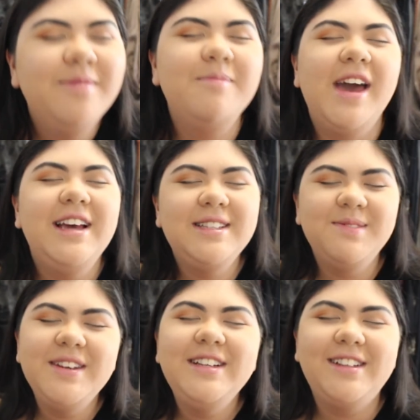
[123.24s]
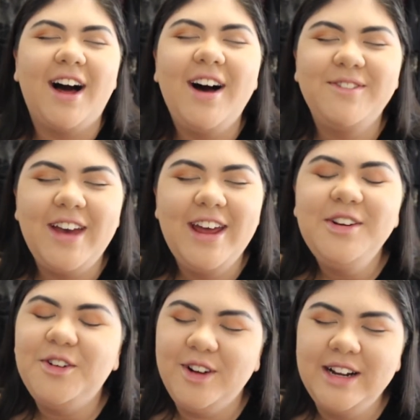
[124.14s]
makes me laugh
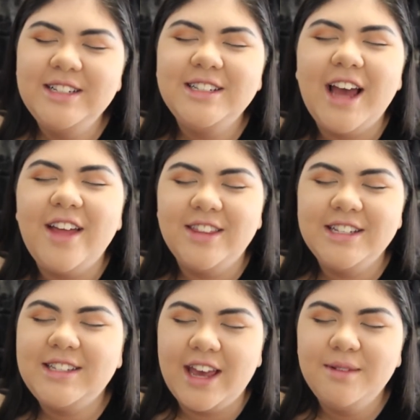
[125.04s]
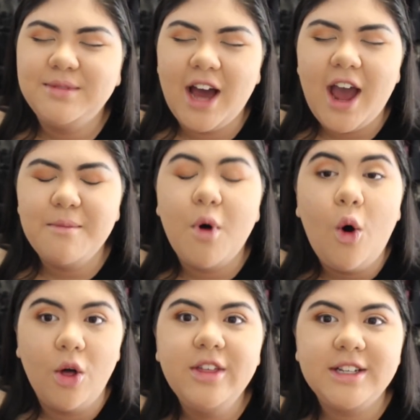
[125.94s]
and cringe at the same time
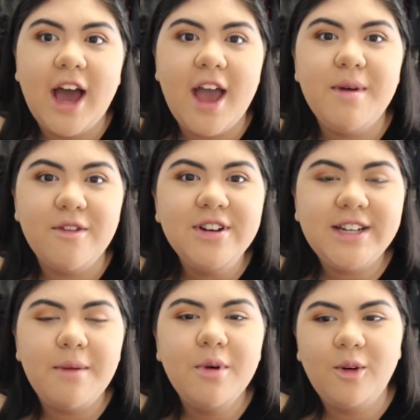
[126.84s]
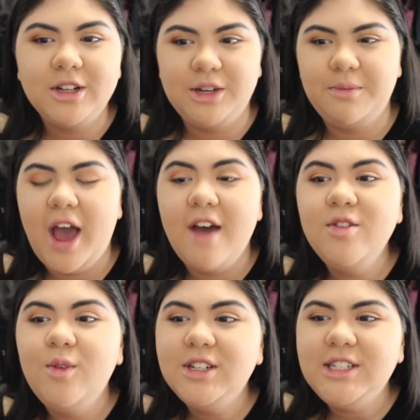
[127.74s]
all the time, every time I watch it, but I
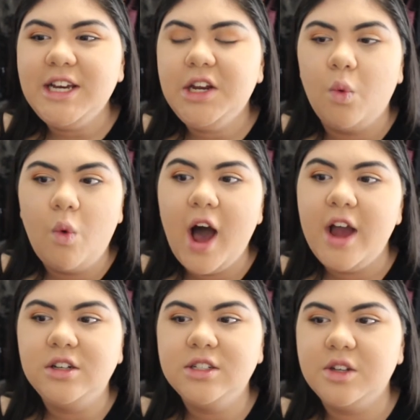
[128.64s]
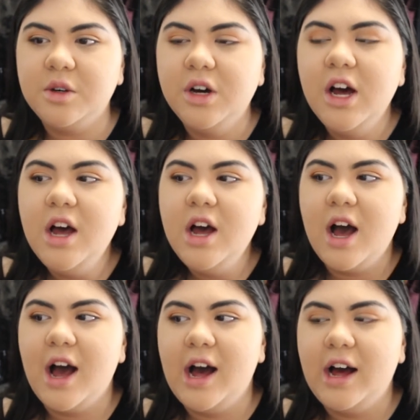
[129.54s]
haven't watched it in a while, so
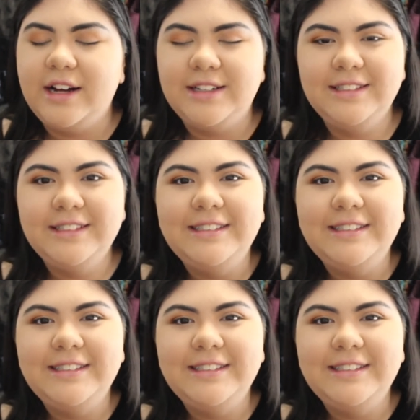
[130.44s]
I